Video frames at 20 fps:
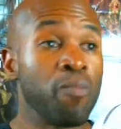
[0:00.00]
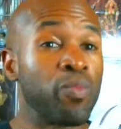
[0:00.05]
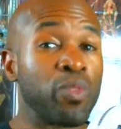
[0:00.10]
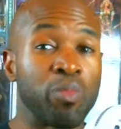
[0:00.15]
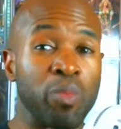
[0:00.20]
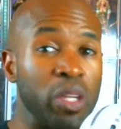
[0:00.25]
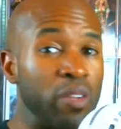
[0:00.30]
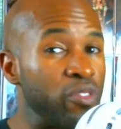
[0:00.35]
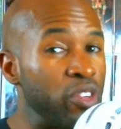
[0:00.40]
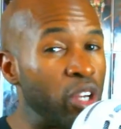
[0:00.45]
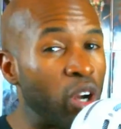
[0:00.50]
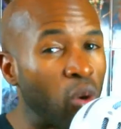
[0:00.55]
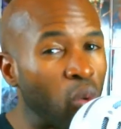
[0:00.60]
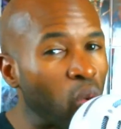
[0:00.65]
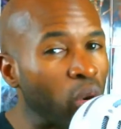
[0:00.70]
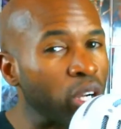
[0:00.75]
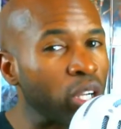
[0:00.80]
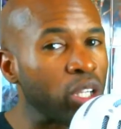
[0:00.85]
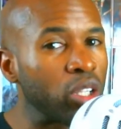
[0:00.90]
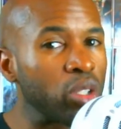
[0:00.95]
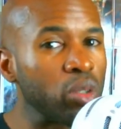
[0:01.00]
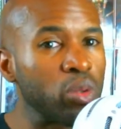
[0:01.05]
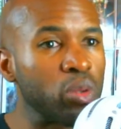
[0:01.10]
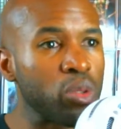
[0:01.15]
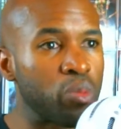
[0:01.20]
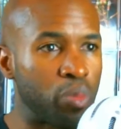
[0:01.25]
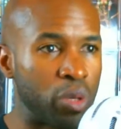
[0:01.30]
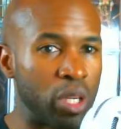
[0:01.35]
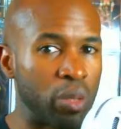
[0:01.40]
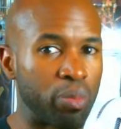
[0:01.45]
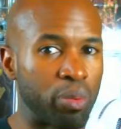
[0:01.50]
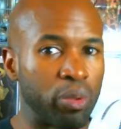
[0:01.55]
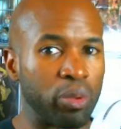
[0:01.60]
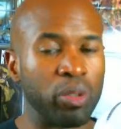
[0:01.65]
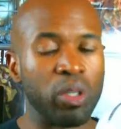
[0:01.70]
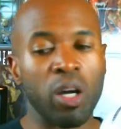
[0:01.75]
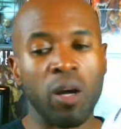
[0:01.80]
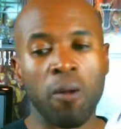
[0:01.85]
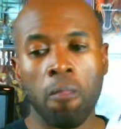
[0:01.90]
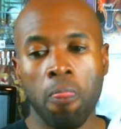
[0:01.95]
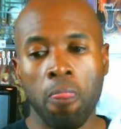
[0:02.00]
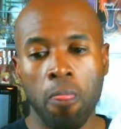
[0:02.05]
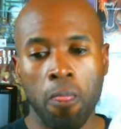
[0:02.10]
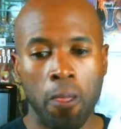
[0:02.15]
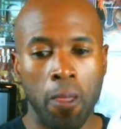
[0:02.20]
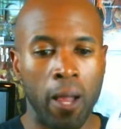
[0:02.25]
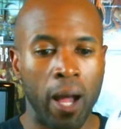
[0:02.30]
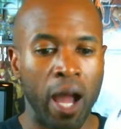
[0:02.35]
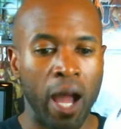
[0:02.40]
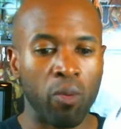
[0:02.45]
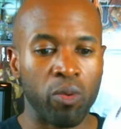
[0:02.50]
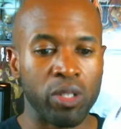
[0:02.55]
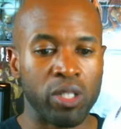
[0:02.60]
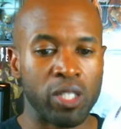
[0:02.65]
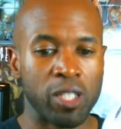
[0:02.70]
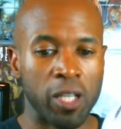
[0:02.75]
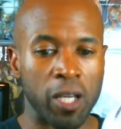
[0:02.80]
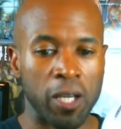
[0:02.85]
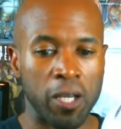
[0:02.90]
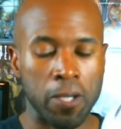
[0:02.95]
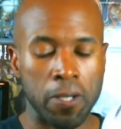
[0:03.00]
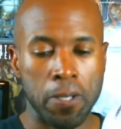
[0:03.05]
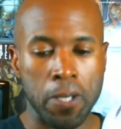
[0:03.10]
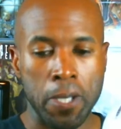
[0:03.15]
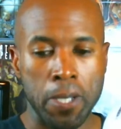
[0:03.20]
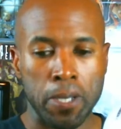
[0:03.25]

But if you don't want to lose people, I would say,